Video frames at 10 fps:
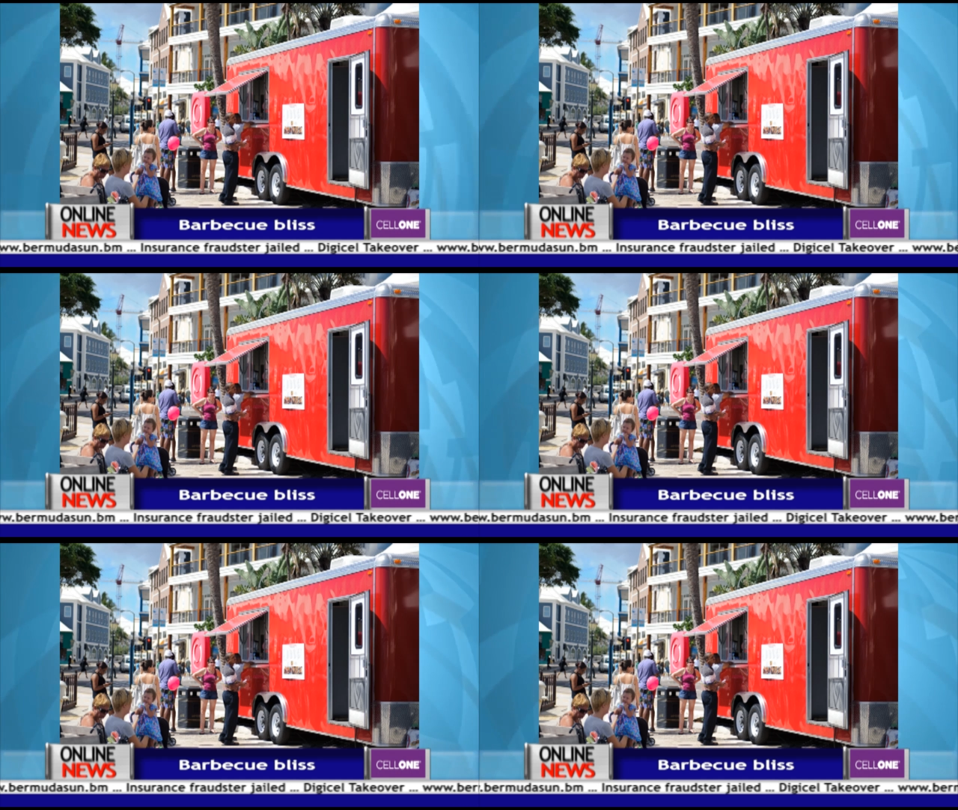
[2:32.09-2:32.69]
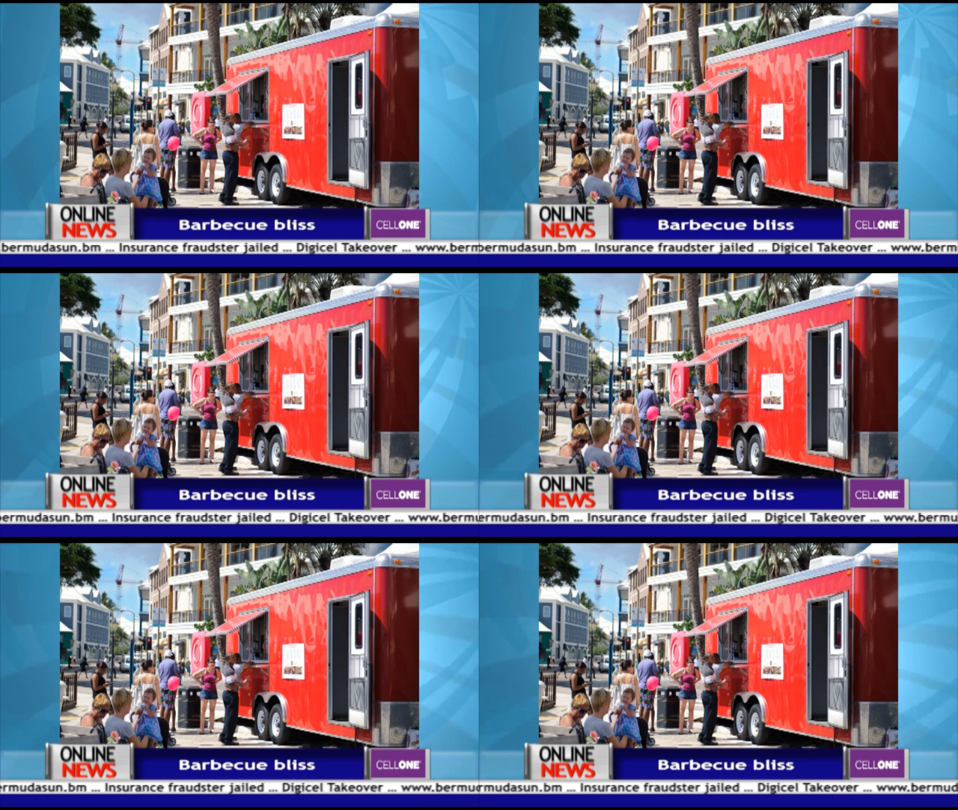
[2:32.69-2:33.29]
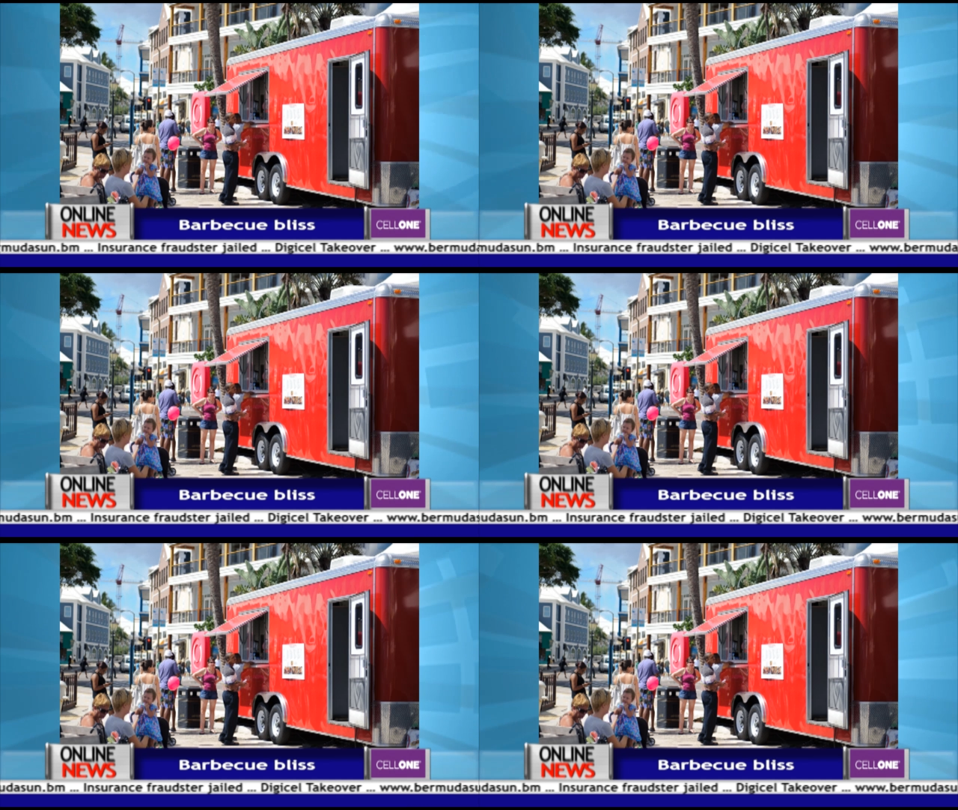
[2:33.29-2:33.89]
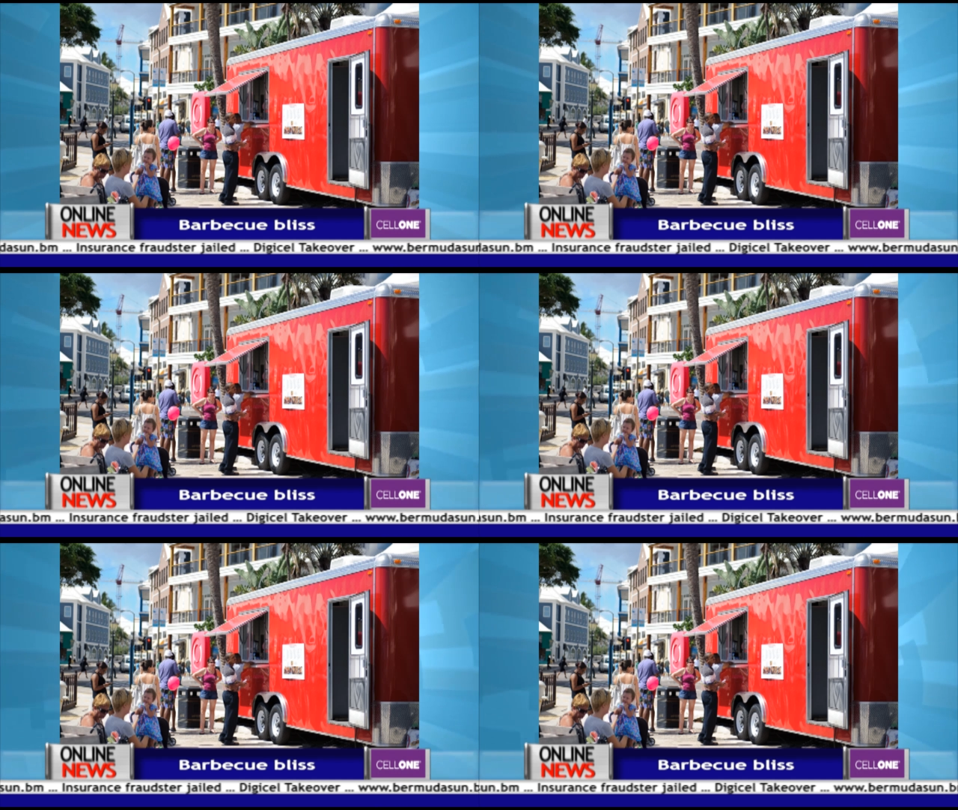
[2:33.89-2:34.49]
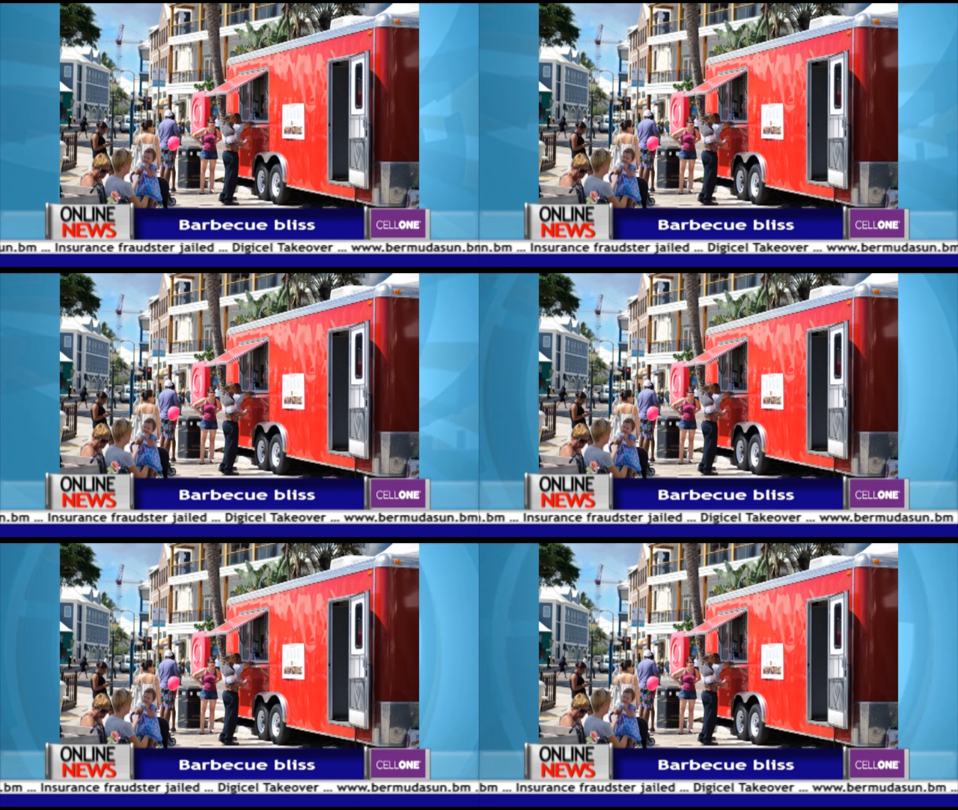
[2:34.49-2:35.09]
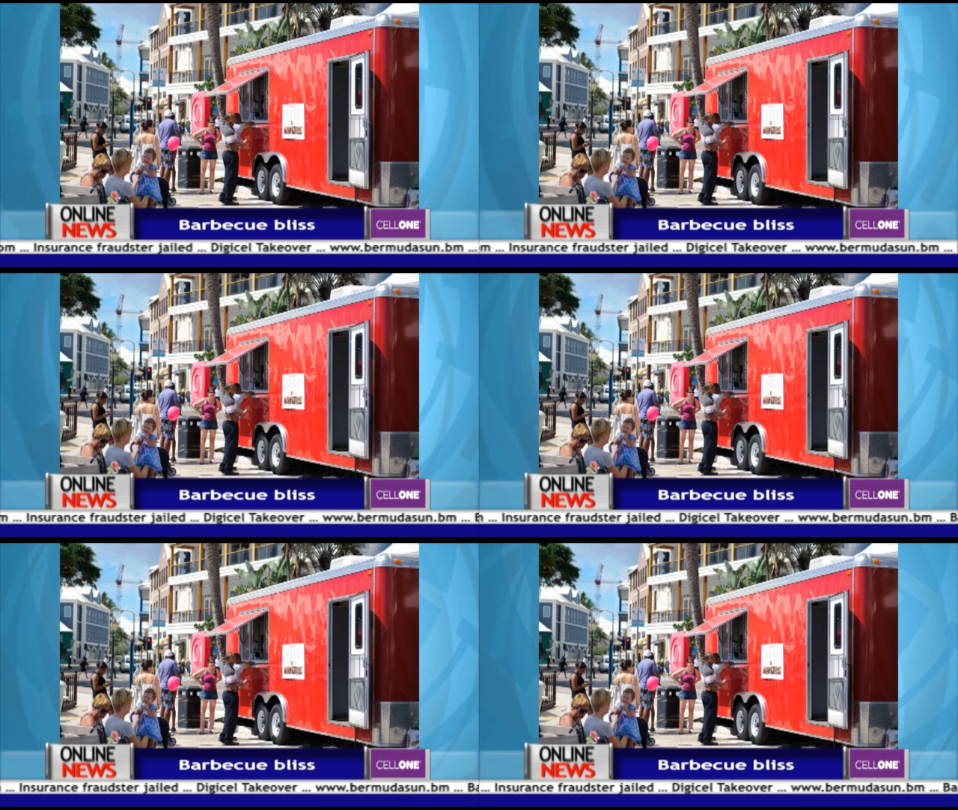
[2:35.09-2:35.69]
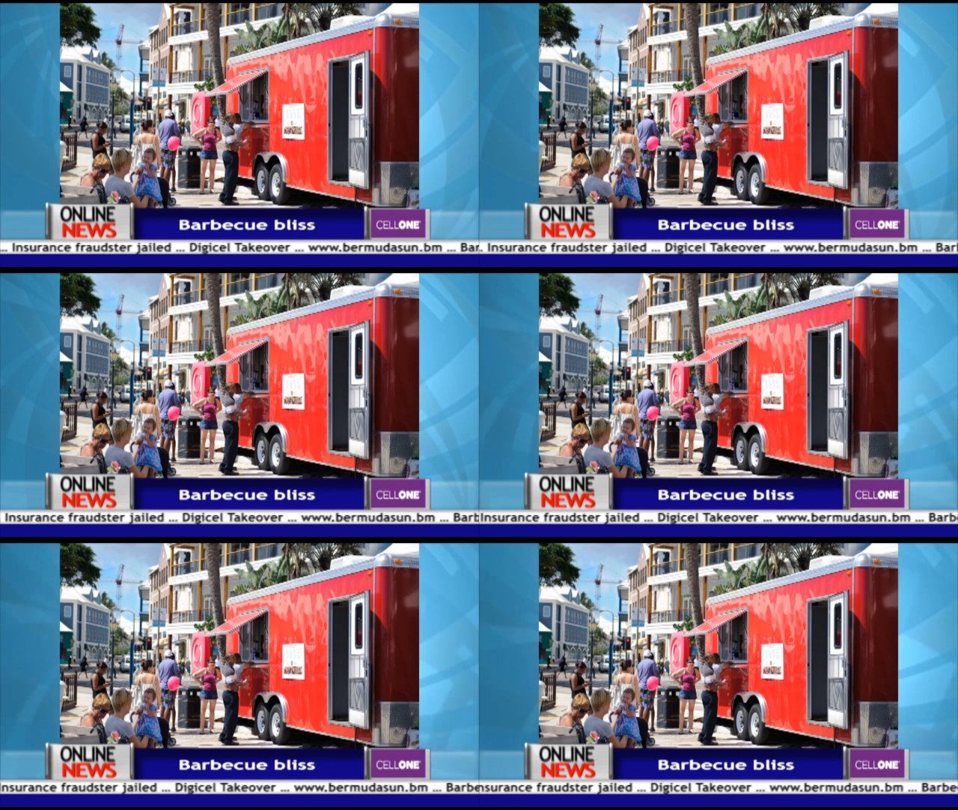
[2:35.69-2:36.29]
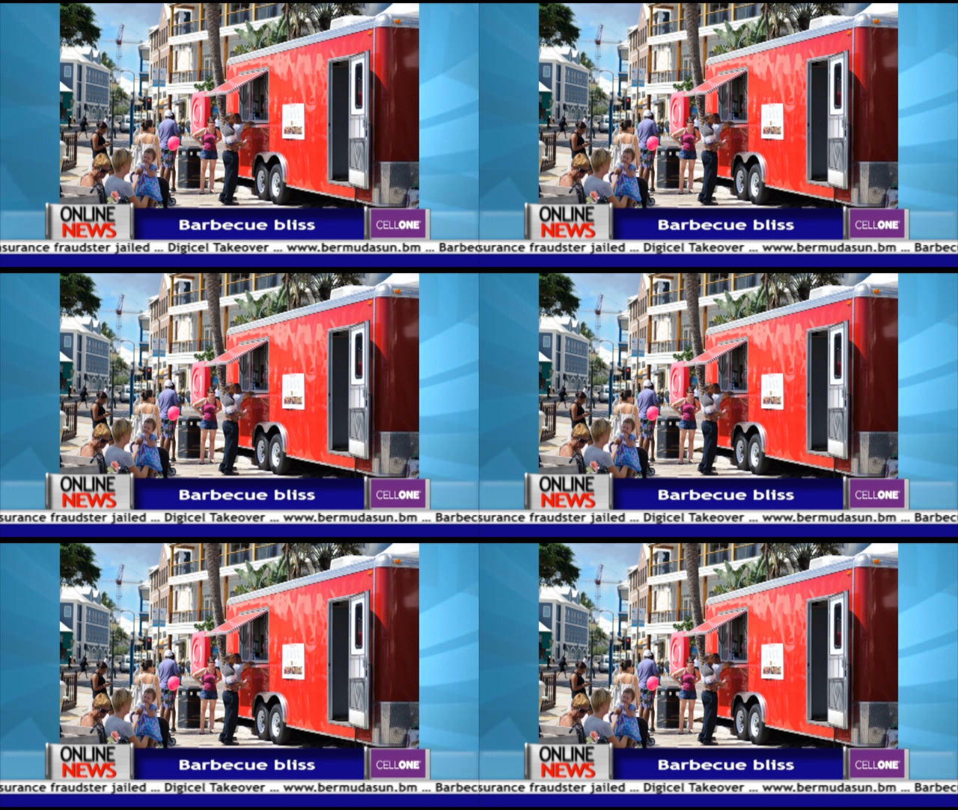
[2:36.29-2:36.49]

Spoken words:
[unreadable: no face in view]